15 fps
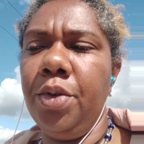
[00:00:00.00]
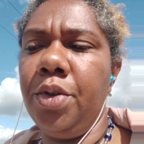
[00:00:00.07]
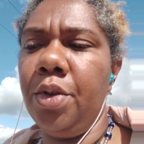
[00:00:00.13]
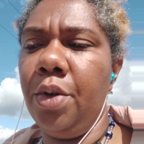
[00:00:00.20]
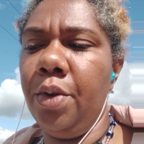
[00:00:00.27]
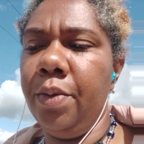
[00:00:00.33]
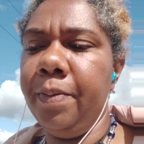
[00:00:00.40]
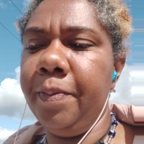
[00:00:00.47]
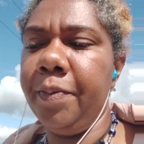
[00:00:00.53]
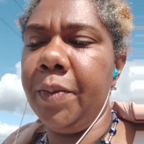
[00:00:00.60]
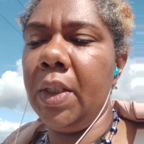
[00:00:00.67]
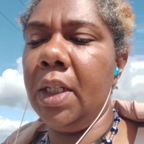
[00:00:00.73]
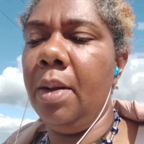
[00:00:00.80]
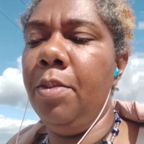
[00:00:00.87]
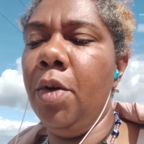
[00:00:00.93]
So
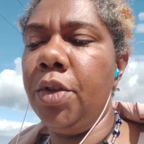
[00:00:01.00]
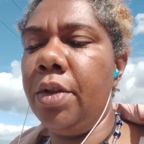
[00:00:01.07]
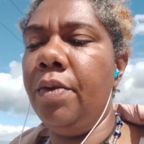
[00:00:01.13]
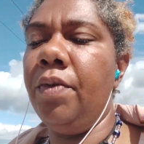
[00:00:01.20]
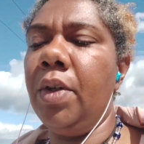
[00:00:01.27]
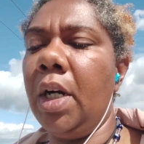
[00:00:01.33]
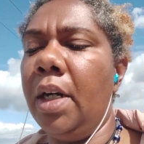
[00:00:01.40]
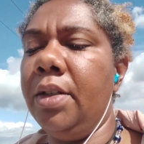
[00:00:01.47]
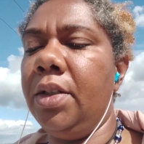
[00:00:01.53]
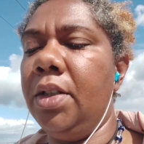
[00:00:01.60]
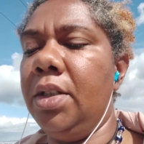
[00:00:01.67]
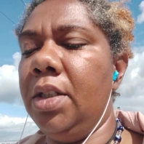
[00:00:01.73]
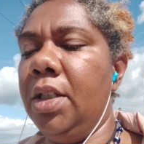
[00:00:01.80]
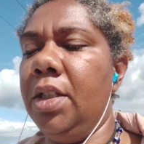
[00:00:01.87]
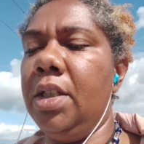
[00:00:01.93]
most of the
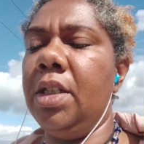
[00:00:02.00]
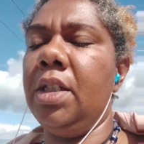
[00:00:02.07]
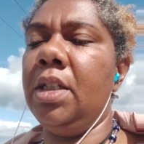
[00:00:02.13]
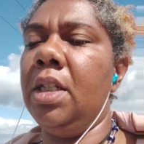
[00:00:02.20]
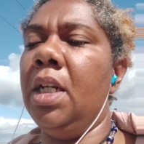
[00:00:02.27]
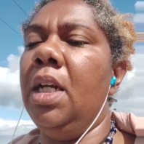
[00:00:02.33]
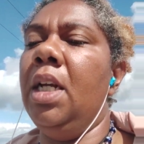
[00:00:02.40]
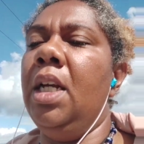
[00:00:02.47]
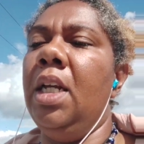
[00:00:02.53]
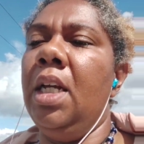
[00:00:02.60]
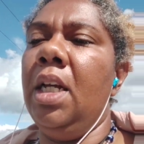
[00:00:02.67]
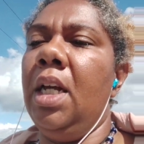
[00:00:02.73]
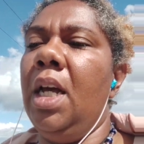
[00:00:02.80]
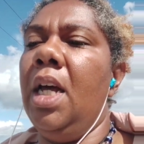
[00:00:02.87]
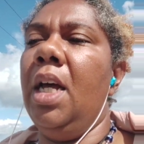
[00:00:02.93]
narcissists
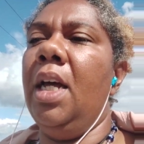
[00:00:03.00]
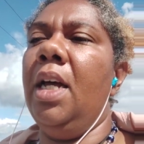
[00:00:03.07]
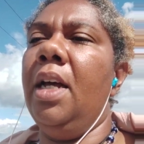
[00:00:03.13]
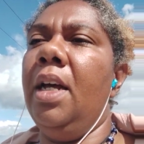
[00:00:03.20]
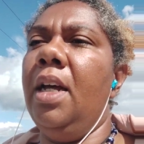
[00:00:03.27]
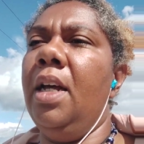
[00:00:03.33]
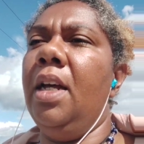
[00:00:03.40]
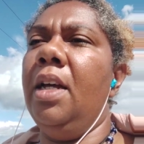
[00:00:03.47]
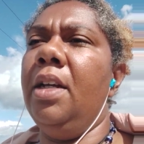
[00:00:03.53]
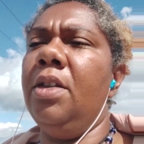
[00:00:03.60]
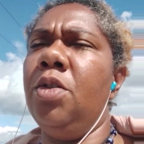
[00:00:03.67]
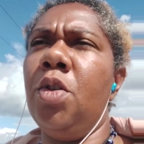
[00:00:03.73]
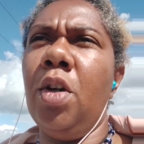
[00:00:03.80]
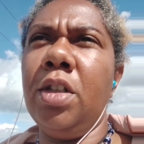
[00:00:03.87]
uh,